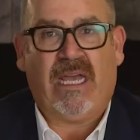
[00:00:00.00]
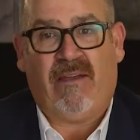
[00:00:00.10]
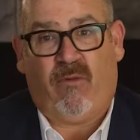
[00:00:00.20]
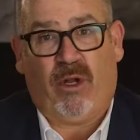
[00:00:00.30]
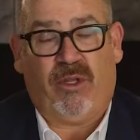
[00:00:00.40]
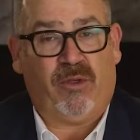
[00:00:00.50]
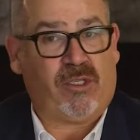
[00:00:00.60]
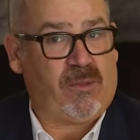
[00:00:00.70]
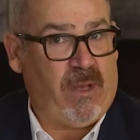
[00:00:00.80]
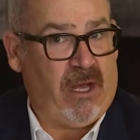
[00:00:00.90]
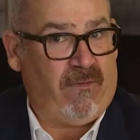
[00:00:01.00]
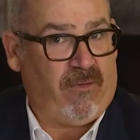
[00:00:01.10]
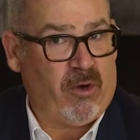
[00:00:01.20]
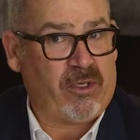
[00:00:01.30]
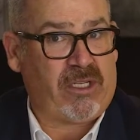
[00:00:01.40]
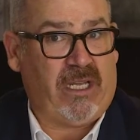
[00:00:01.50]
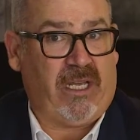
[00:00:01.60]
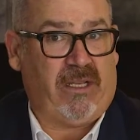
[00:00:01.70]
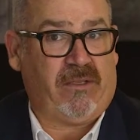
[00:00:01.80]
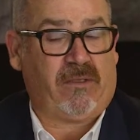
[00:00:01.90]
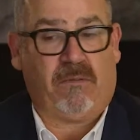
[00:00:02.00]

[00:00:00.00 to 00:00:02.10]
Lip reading: If what you smell first is